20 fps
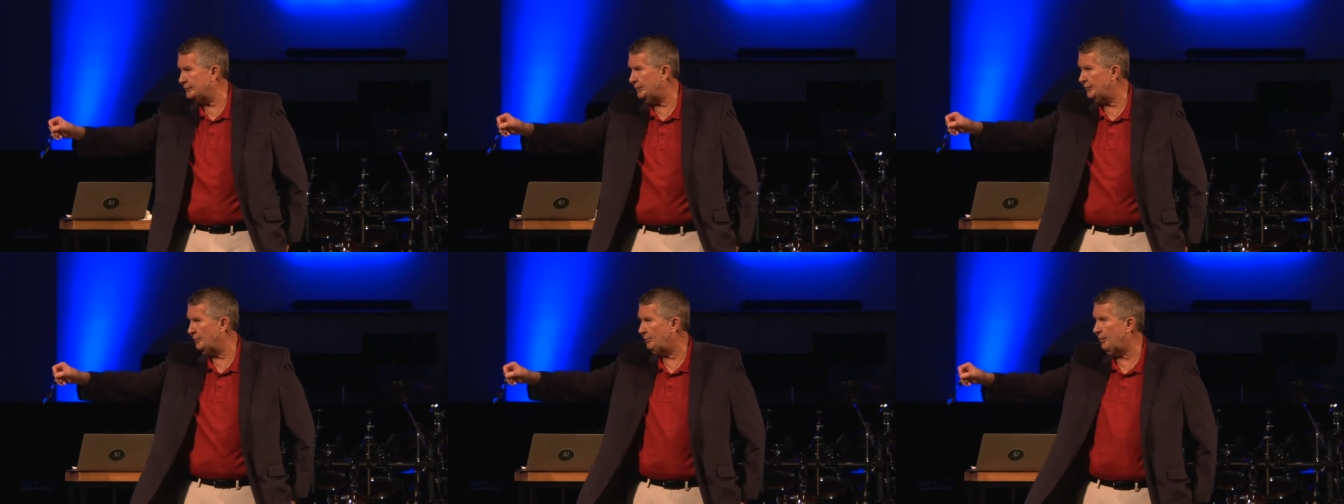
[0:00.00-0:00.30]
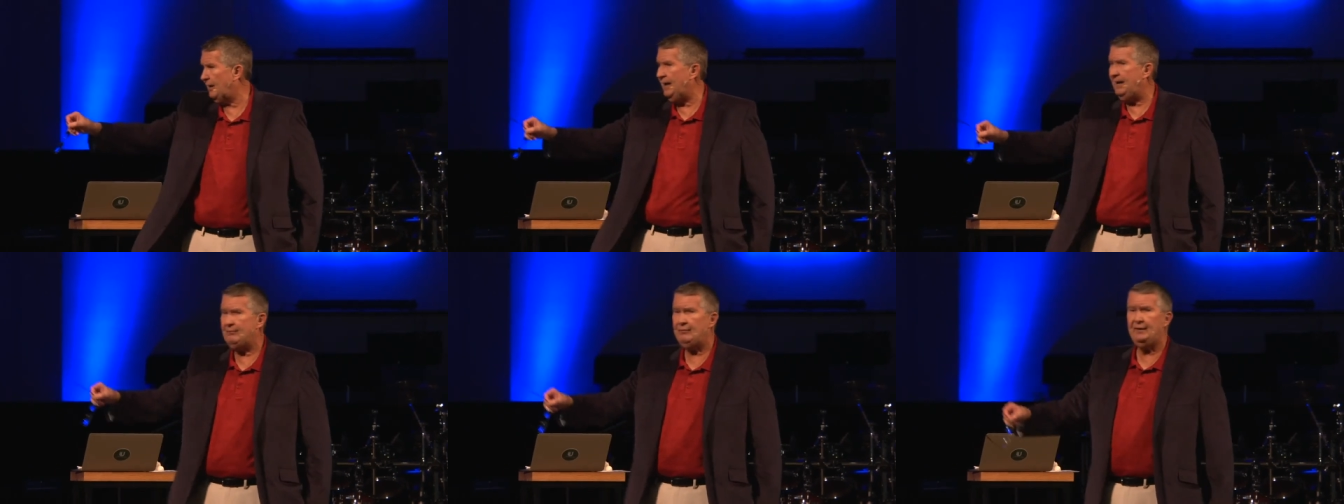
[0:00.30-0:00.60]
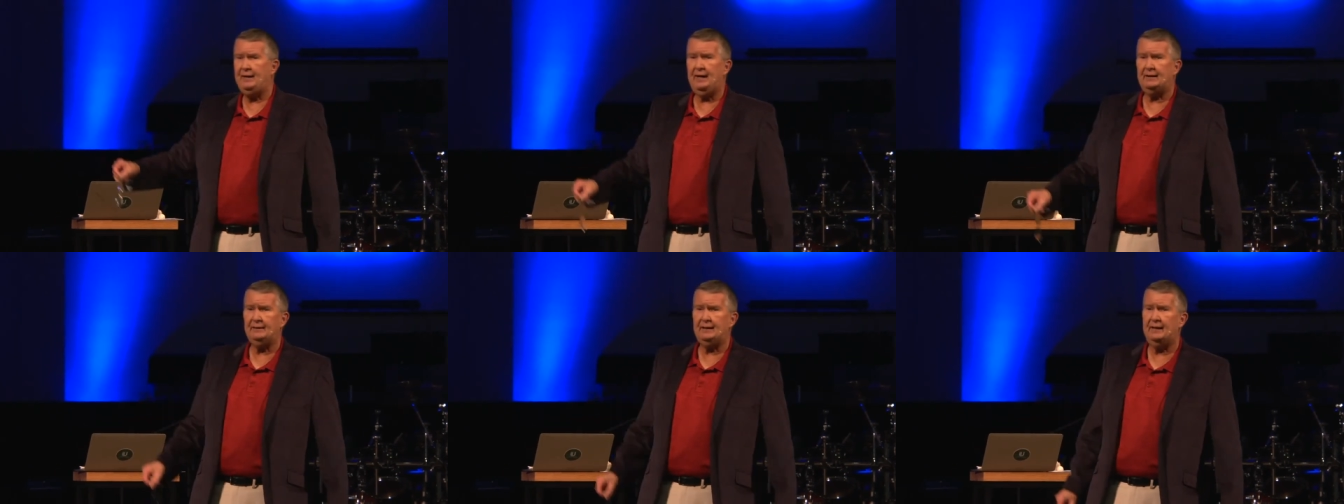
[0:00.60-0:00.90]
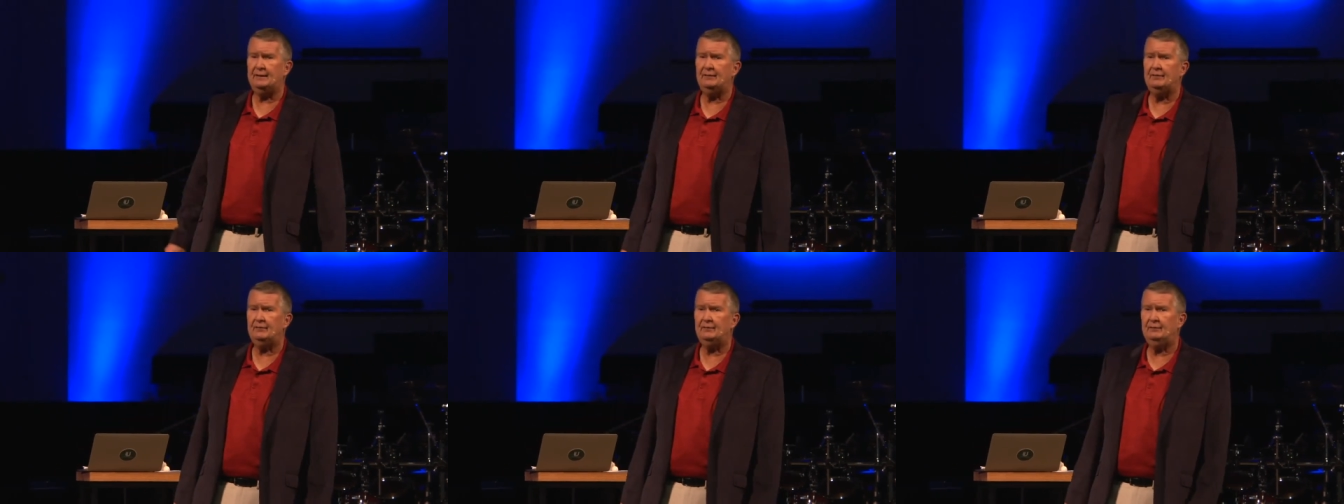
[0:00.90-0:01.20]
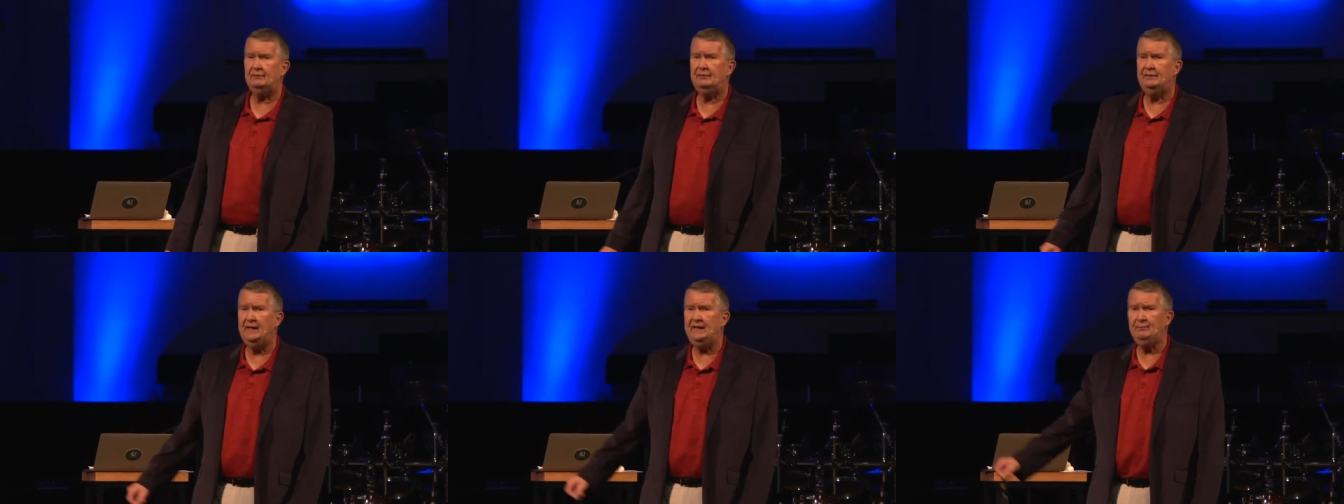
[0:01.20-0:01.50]
on the planet without that
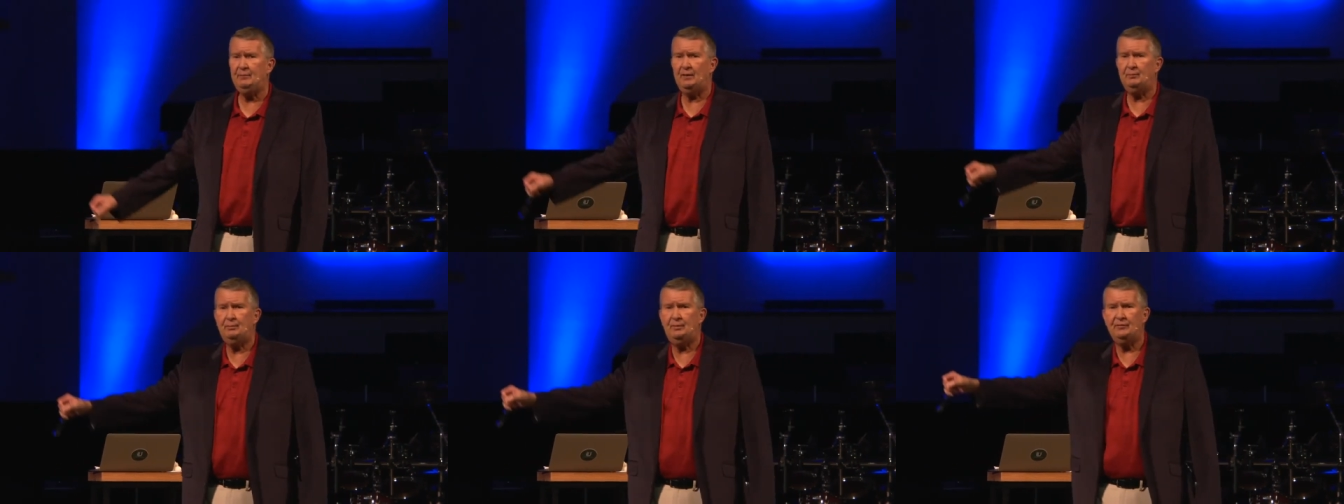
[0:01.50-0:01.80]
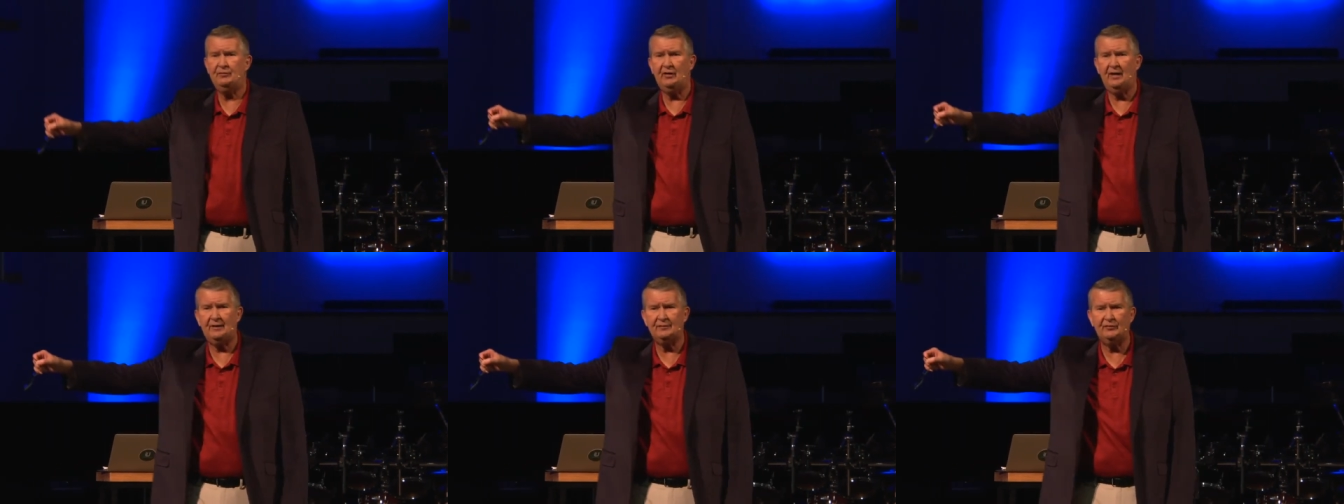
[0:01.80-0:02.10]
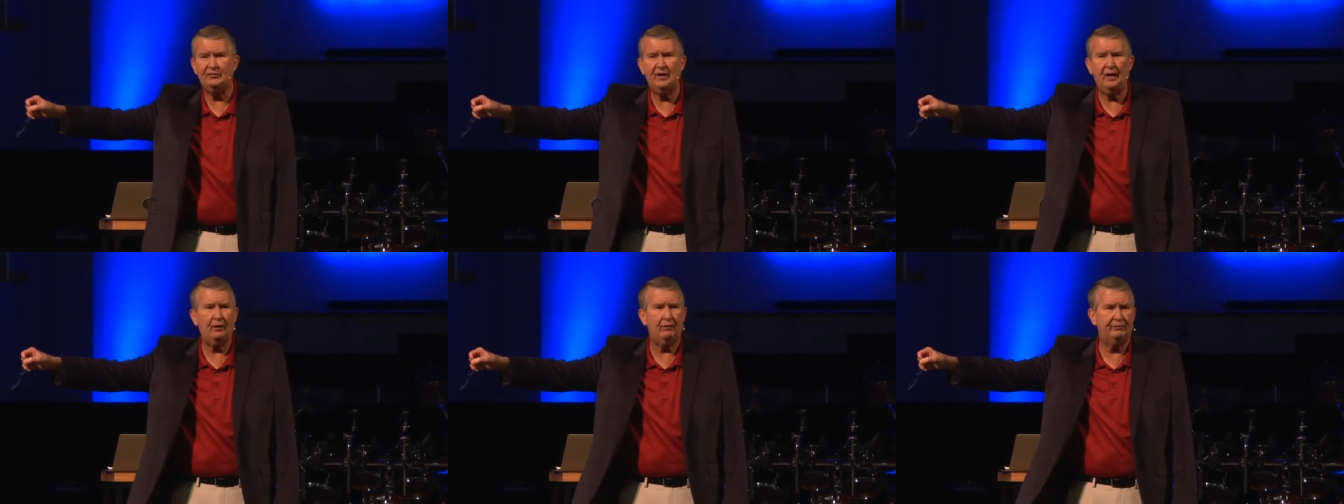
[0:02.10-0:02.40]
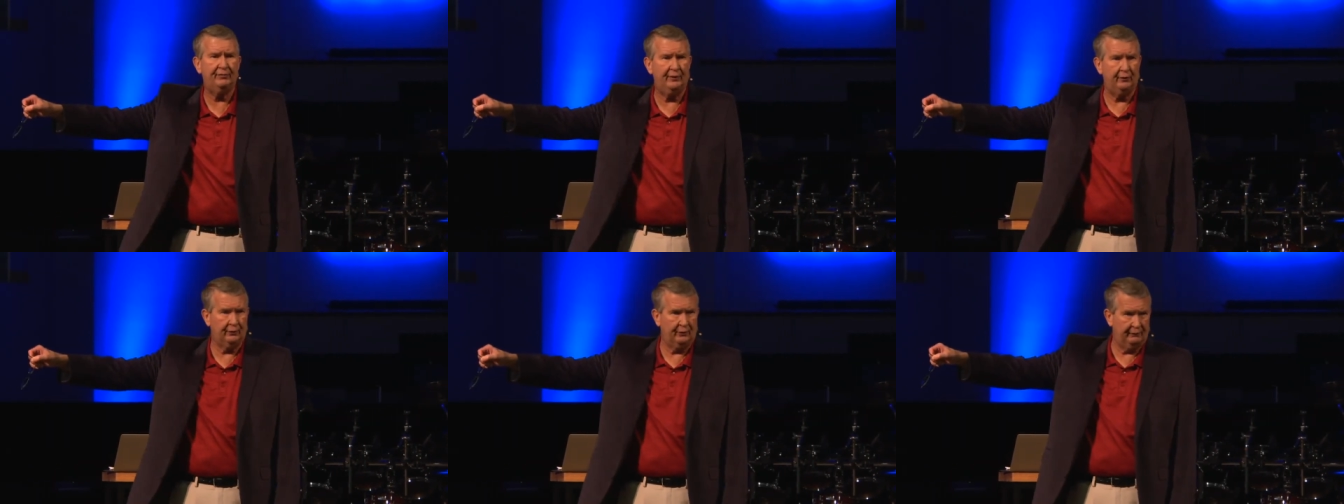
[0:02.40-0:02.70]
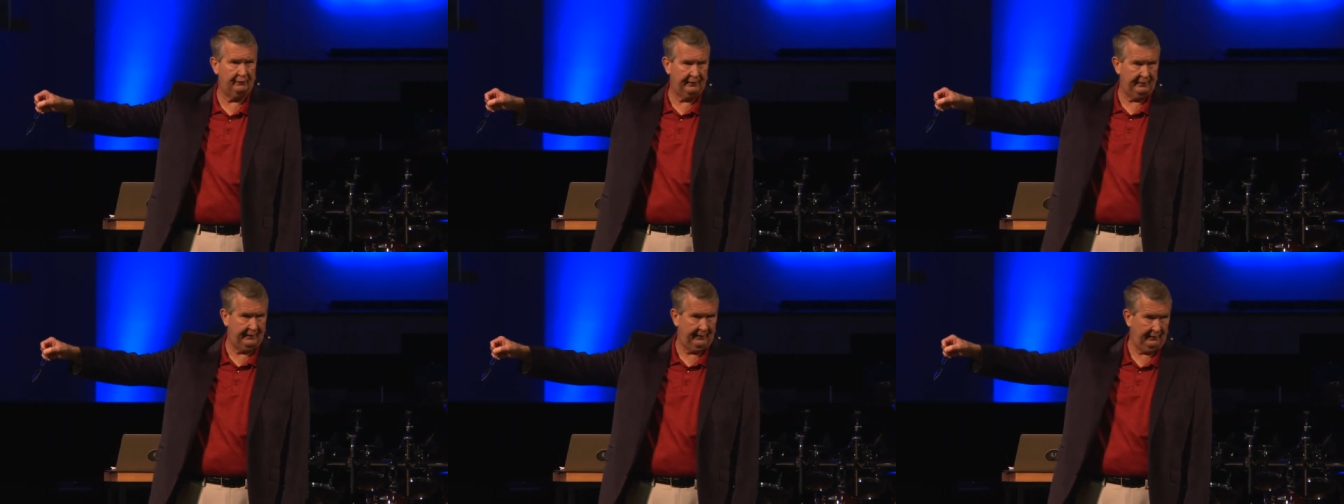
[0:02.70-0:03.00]
demon possessed cell phone
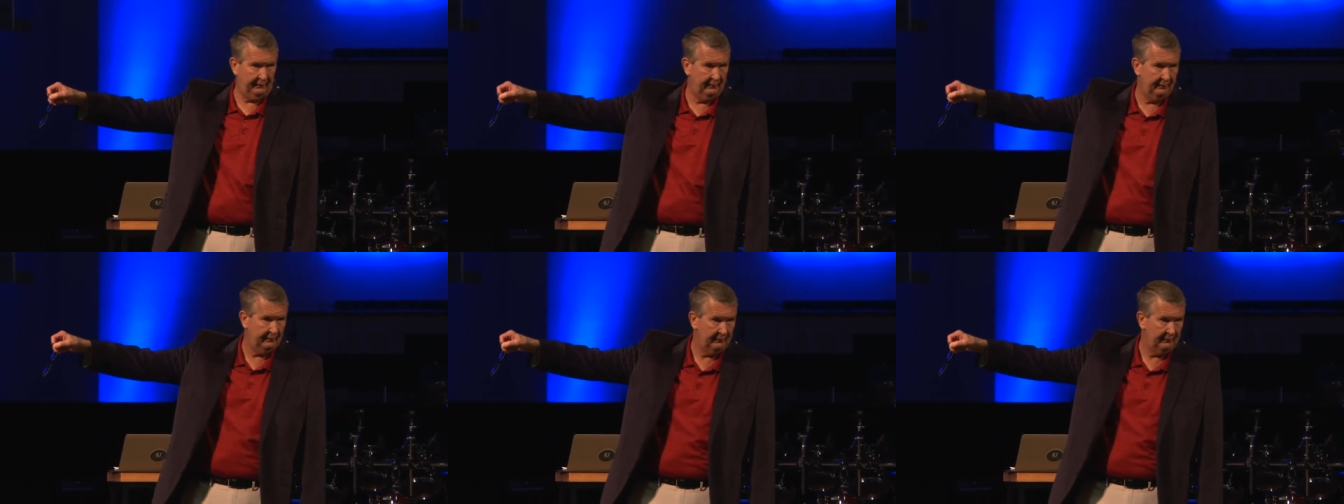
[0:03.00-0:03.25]
over there.